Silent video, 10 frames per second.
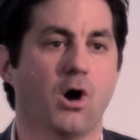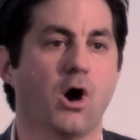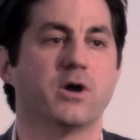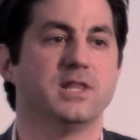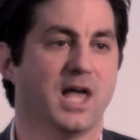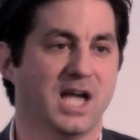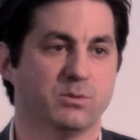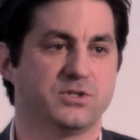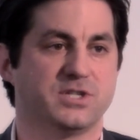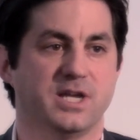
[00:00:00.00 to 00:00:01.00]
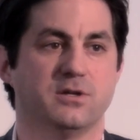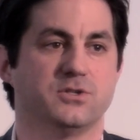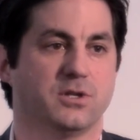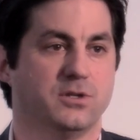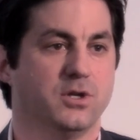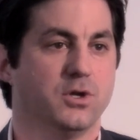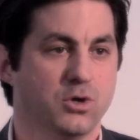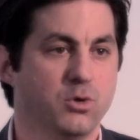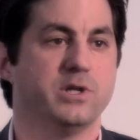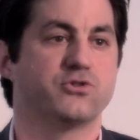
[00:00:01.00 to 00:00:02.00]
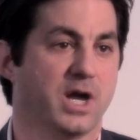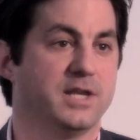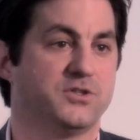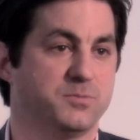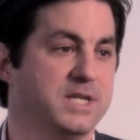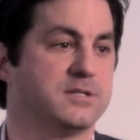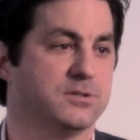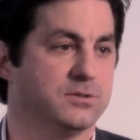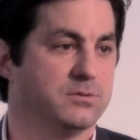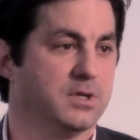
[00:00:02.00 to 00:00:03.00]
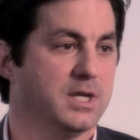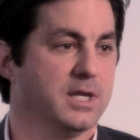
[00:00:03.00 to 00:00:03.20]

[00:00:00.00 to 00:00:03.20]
are in line with sales on who we're trying to speak to,